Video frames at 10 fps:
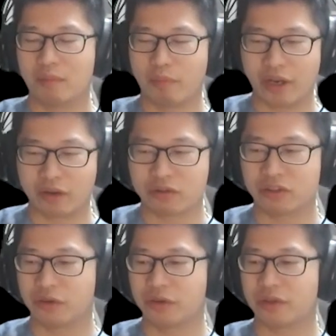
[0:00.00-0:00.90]
medical
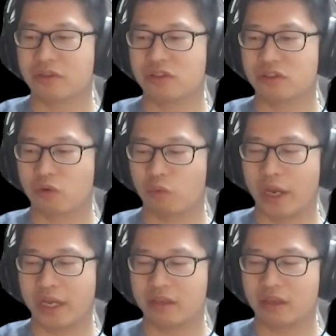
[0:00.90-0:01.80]
students,
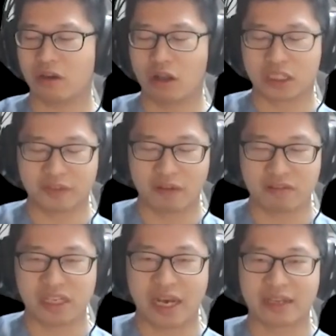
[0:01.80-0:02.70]
great College of Health
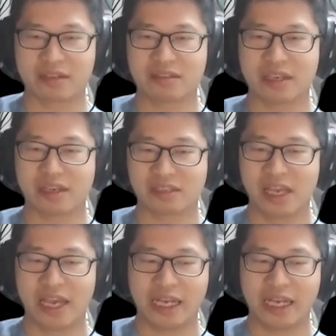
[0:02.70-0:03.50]
Sciences,